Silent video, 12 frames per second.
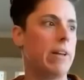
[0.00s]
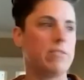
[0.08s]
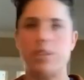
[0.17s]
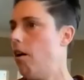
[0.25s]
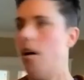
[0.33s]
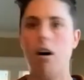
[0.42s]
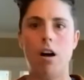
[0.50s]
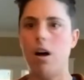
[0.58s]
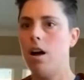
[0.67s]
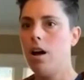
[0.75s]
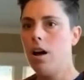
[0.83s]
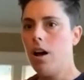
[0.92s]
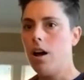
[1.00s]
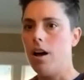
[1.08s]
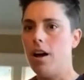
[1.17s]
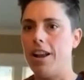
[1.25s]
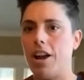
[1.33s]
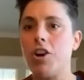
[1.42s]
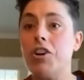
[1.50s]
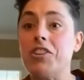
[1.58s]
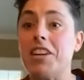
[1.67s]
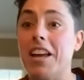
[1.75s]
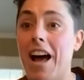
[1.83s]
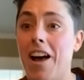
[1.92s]
I was like, and I
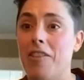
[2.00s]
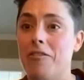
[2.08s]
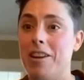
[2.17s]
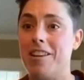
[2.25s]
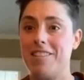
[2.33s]
couldn't get out of it.